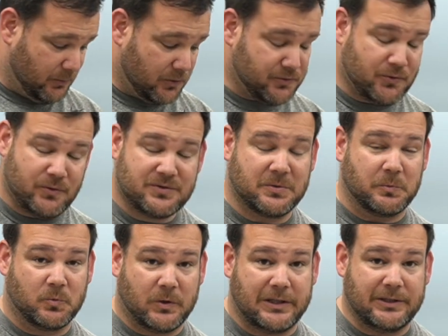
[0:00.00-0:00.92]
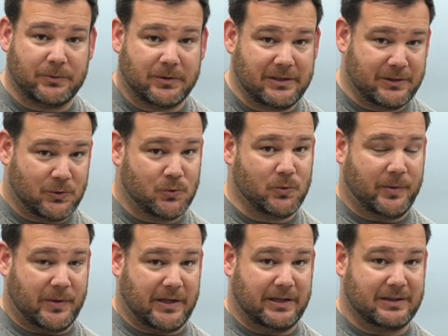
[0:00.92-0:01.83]
We're doing some really, really cool
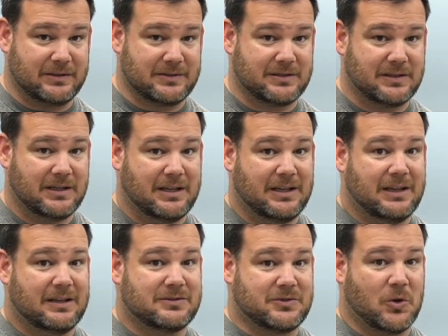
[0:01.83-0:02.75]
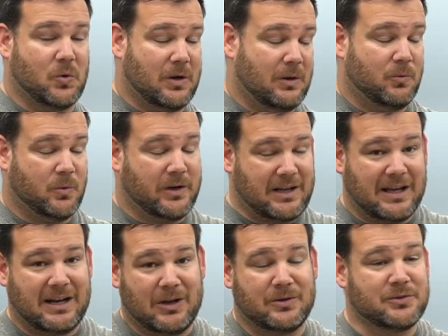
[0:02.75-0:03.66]
things. So we're gonna
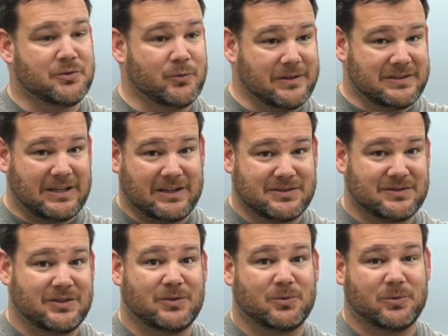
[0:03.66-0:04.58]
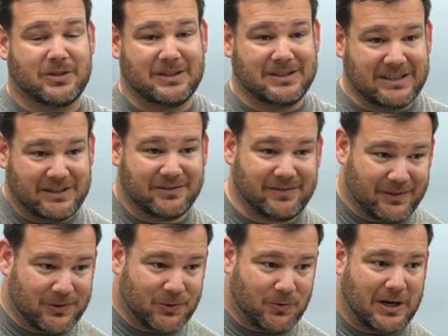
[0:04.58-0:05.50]
head out and do the test. We're gonna leave
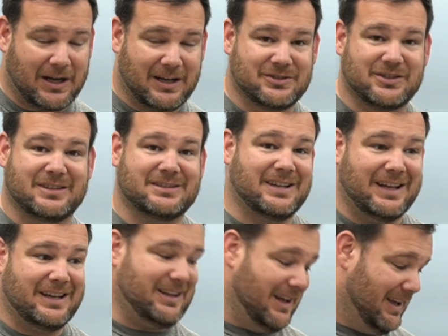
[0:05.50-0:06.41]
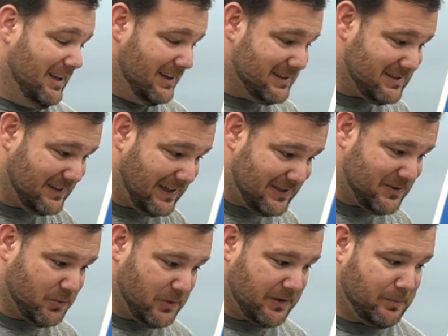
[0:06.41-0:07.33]
the garage and take this
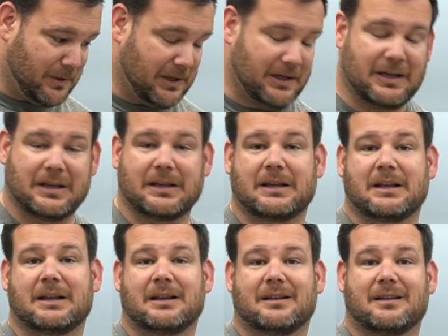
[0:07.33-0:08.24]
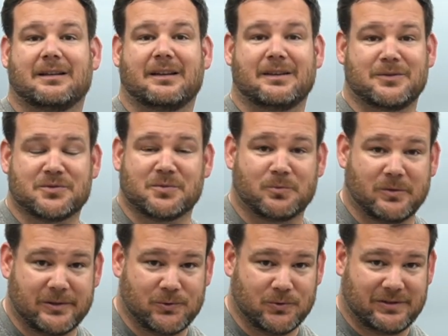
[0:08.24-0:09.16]
laser with me and do some
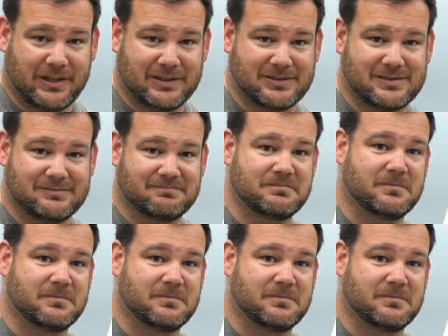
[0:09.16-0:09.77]
really cool tests.